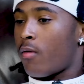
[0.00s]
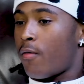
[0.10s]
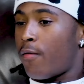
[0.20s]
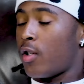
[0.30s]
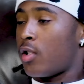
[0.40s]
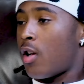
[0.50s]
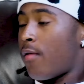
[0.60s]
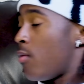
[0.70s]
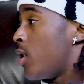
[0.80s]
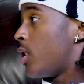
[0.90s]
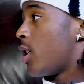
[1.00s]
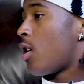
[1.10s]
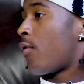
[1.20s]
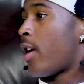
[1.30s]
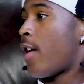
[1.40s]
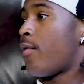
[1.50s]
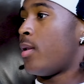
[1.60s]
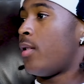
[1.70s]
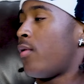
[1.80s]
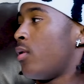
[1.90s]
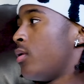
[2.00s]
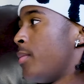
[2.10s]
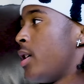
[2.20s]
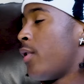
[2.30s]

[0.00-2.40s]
First off, I want to thank y'all for having me, for being